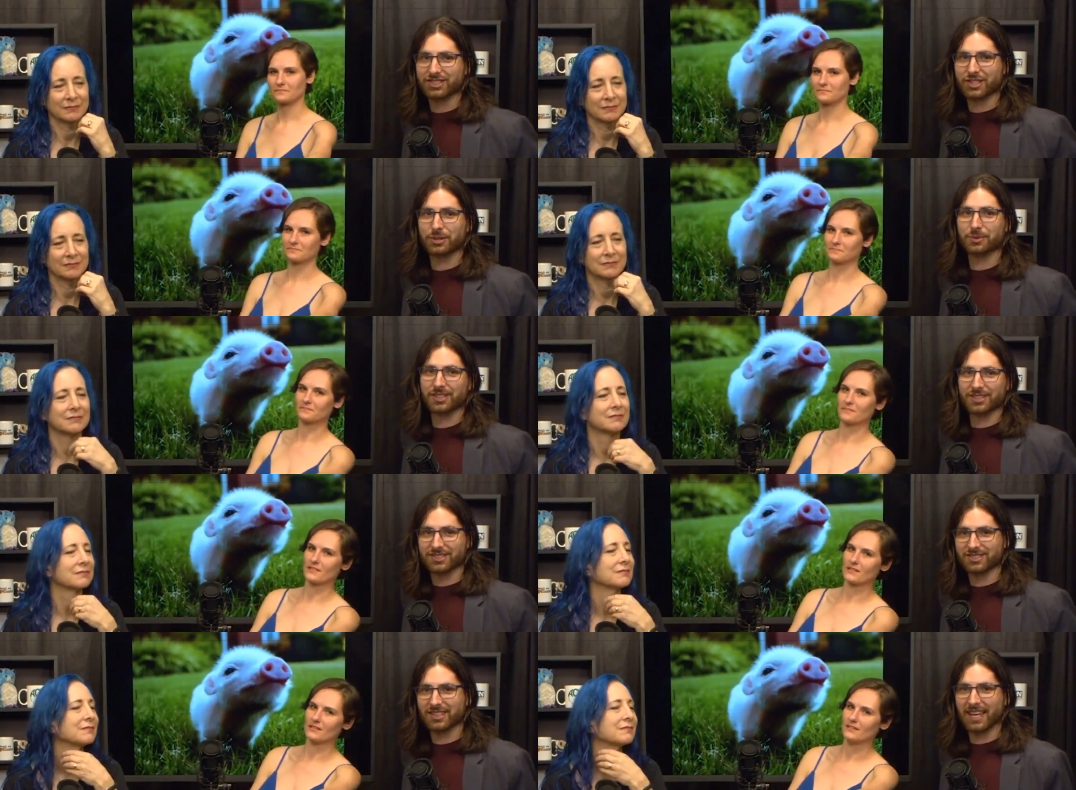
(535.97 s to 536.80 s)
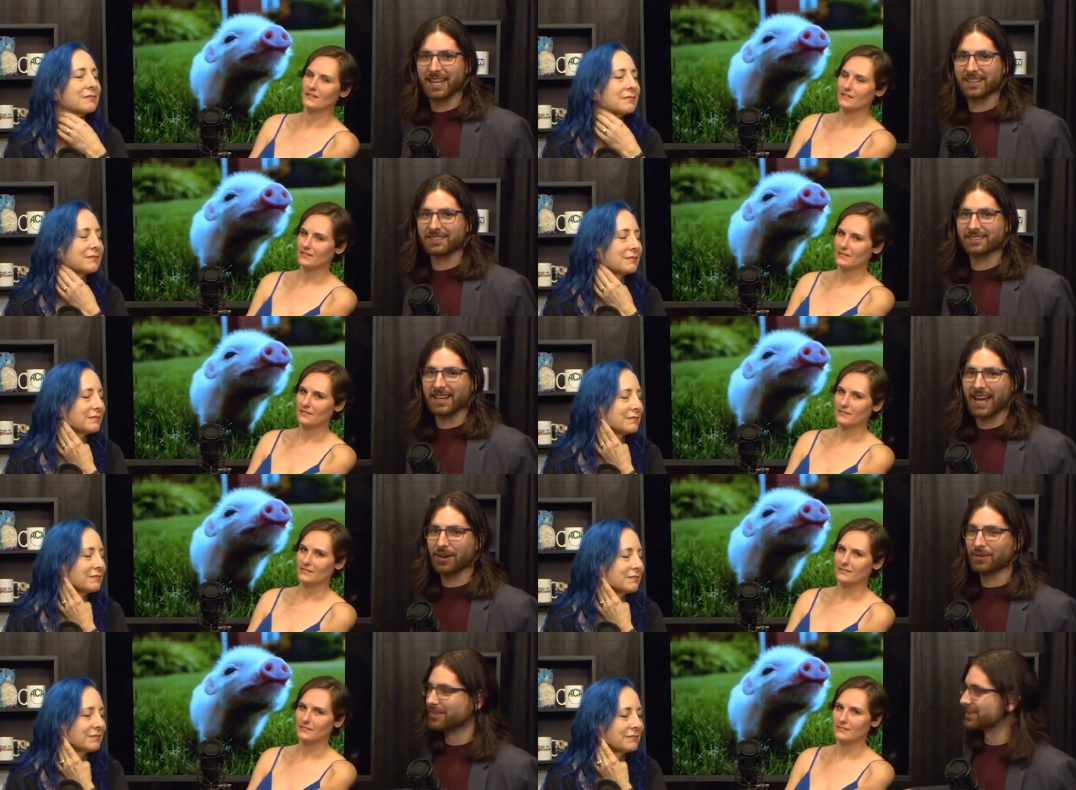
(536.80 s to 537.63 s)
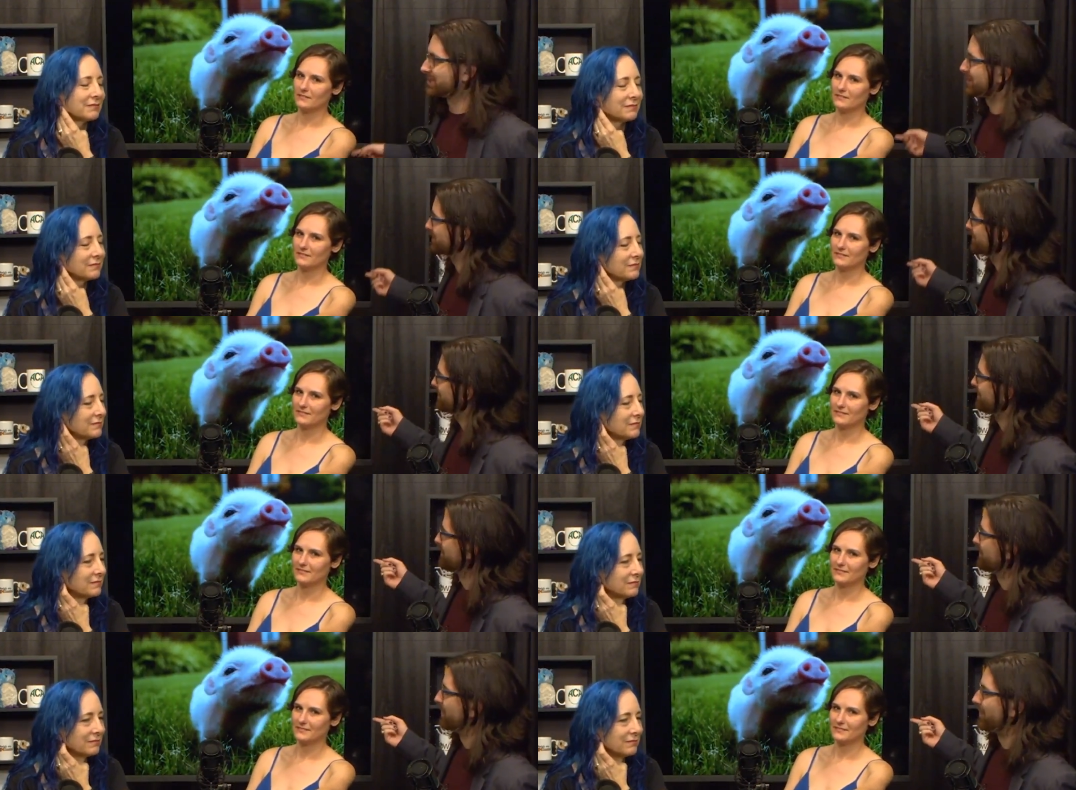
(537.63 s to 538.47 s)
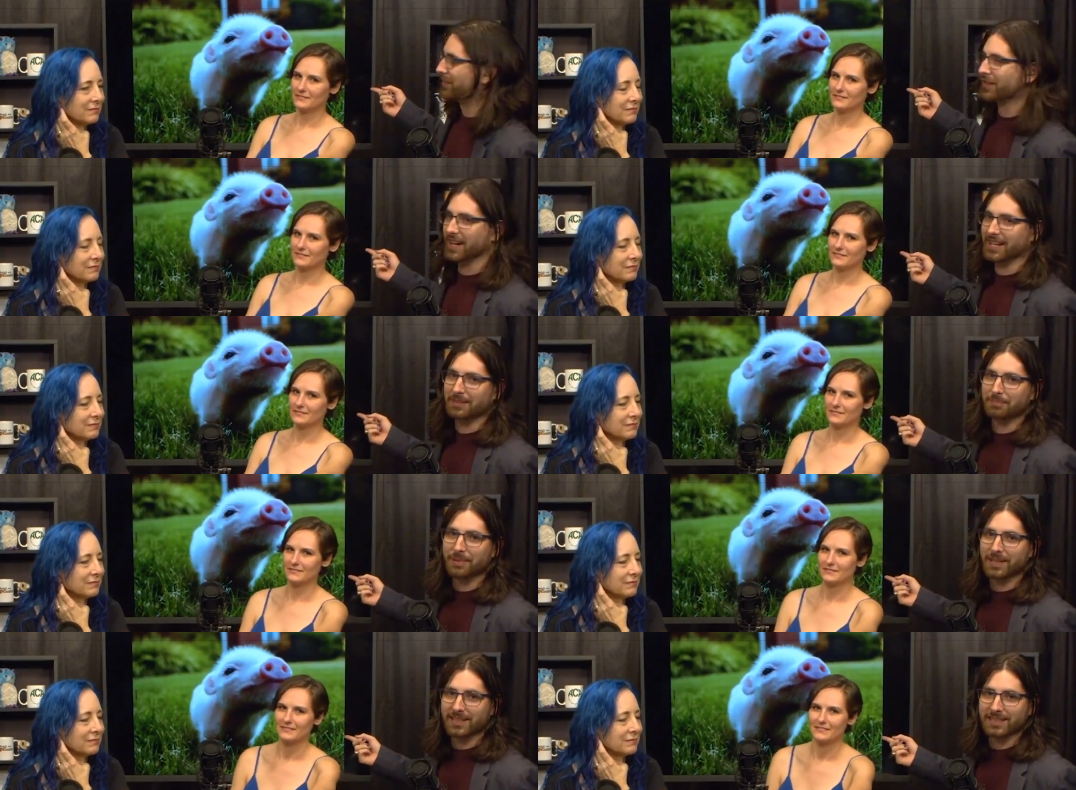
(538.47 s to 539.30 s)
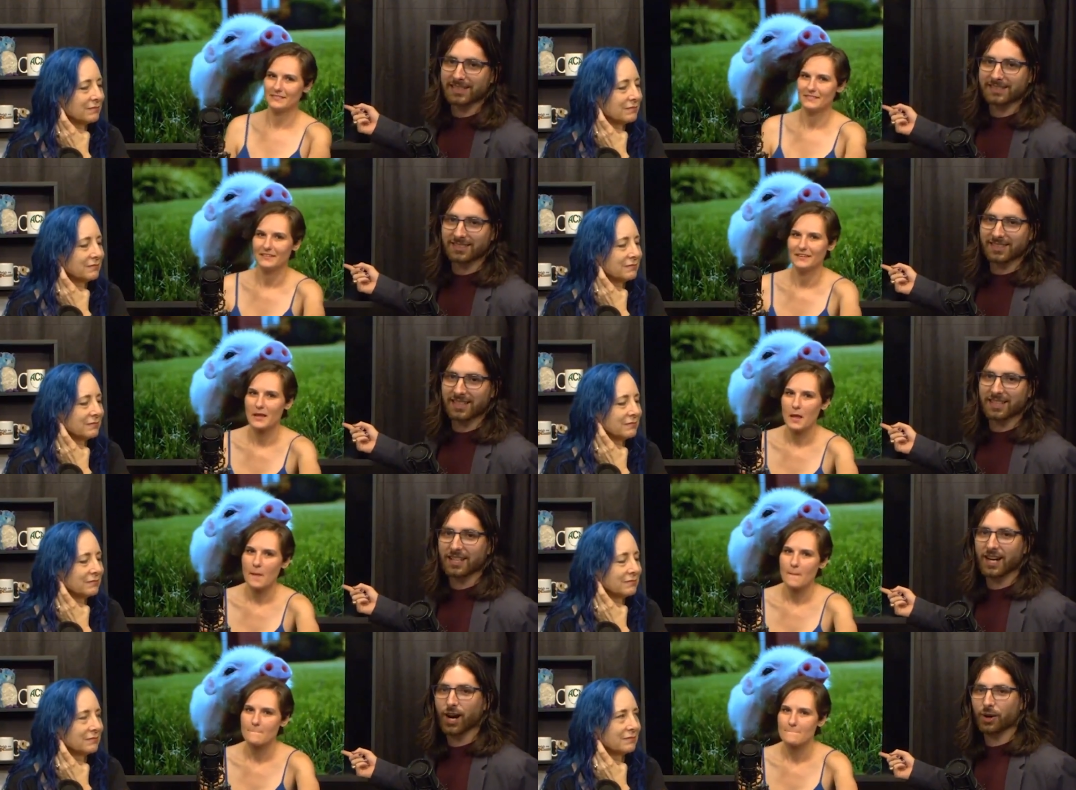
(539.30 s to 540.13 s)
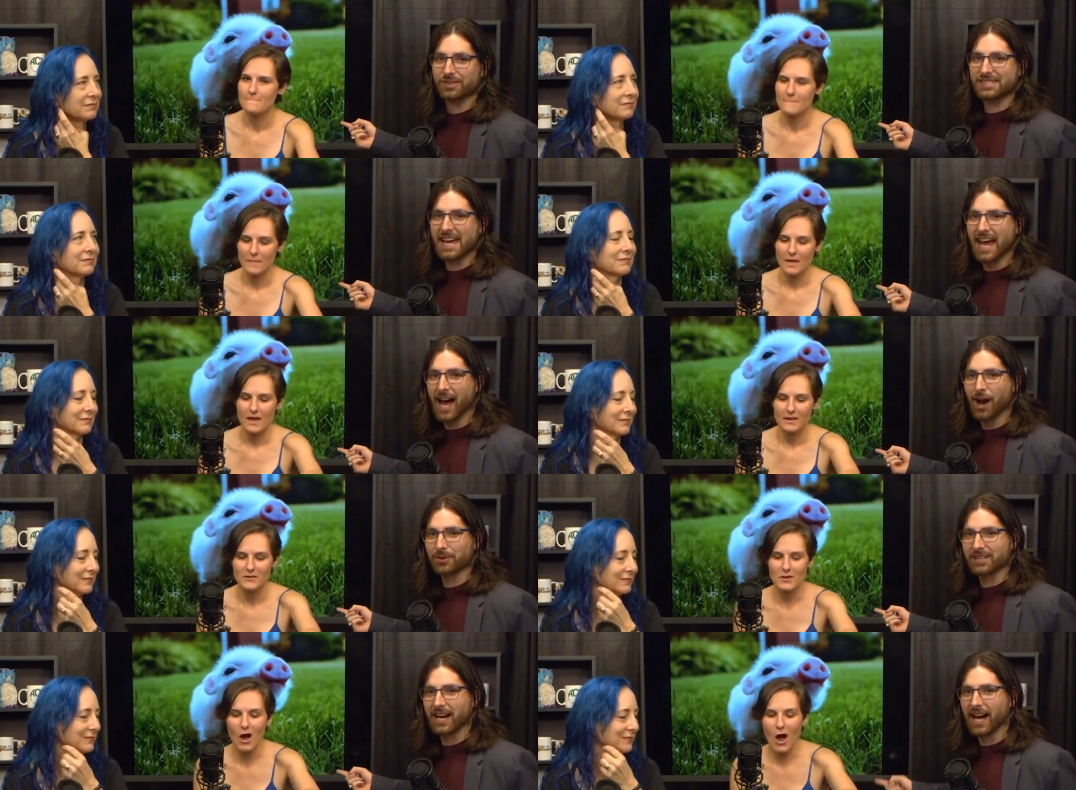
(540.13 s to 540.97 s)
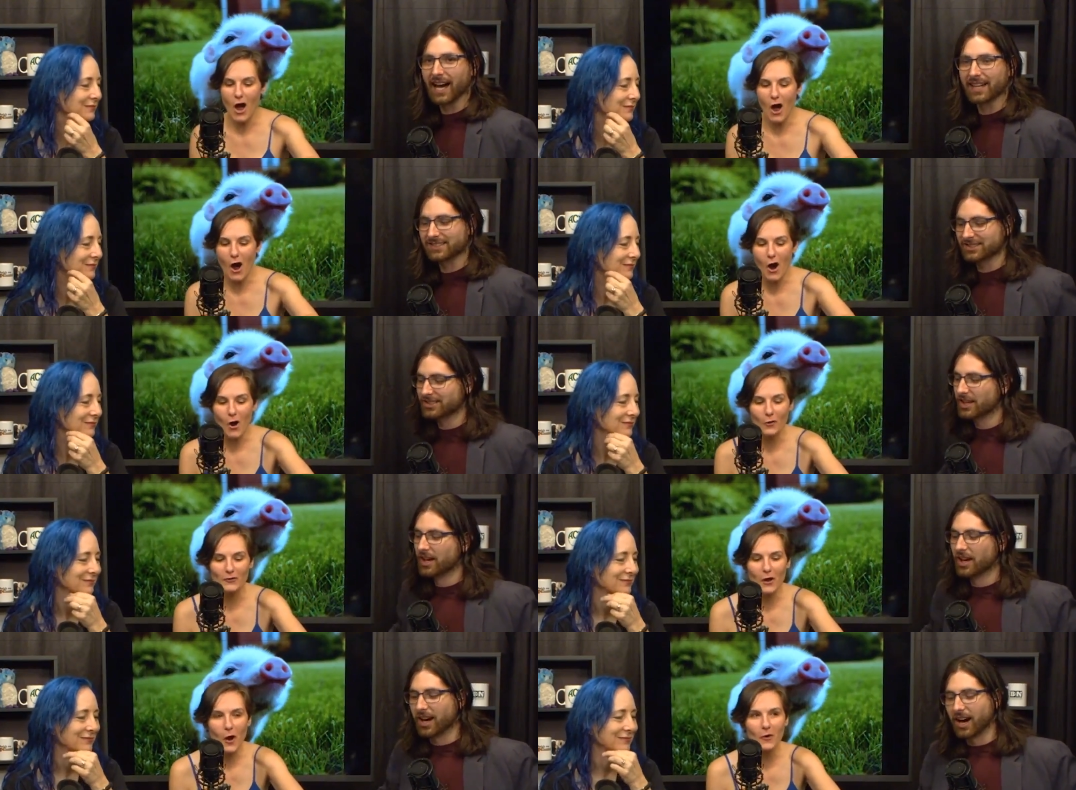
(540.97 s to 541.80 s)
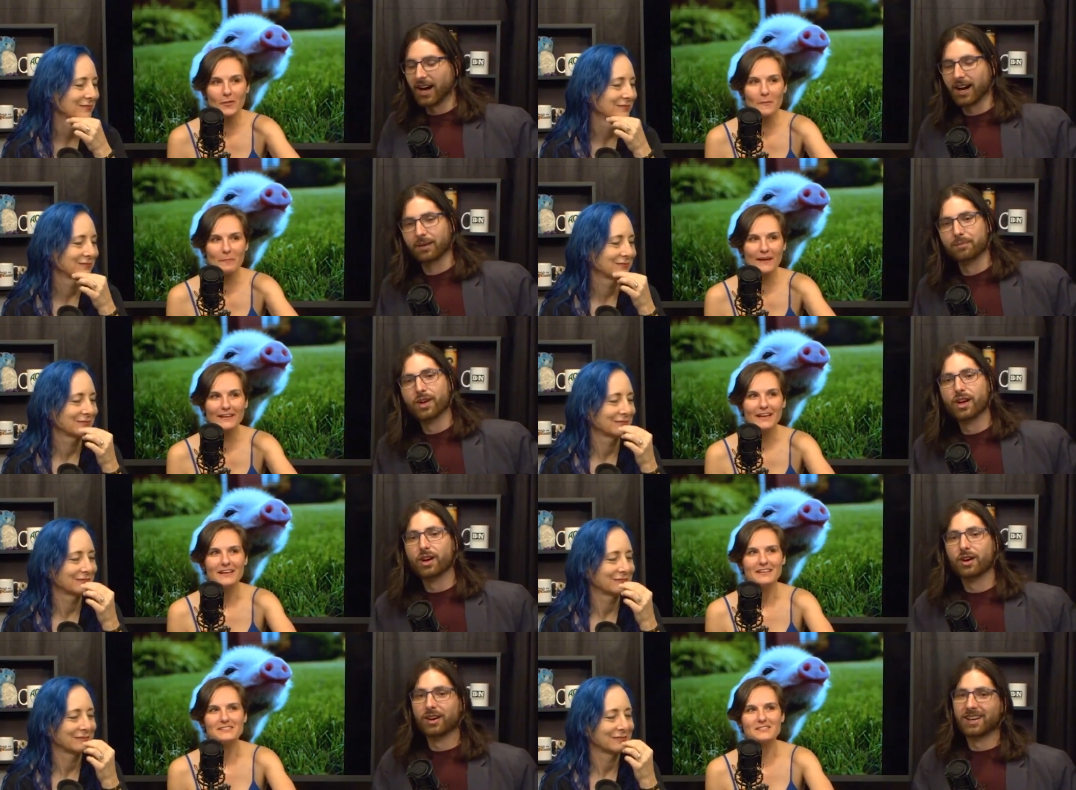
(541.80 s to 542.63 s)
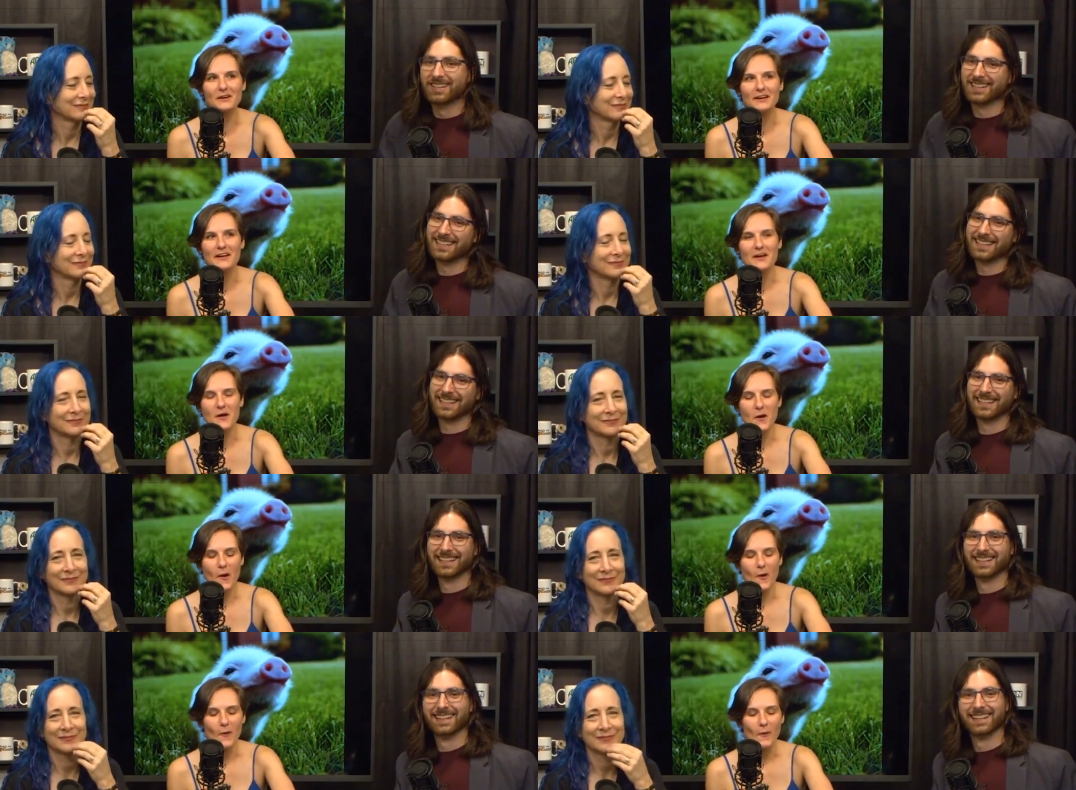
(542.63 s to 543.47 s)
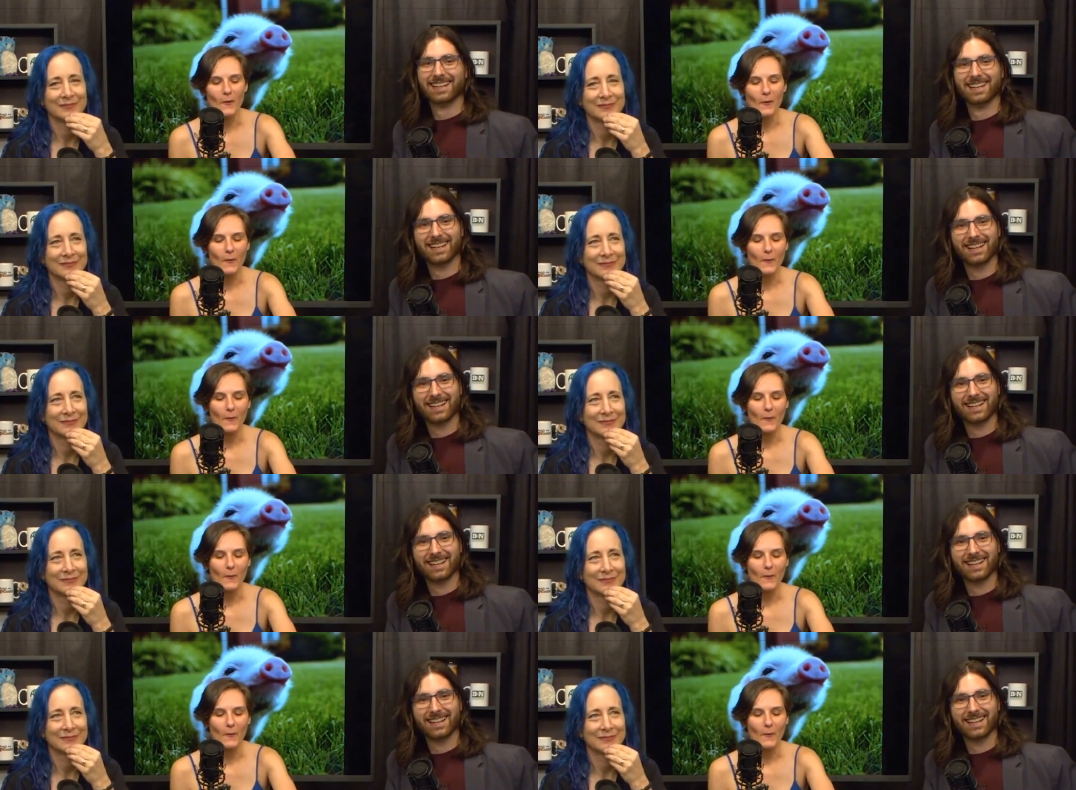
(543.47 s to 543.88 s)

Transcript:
Speaker 1: is cutest and how this fucking pig needs to
Speaker 2: go down, no, guys. No, no, um, the pig. If, sorry. if Megan just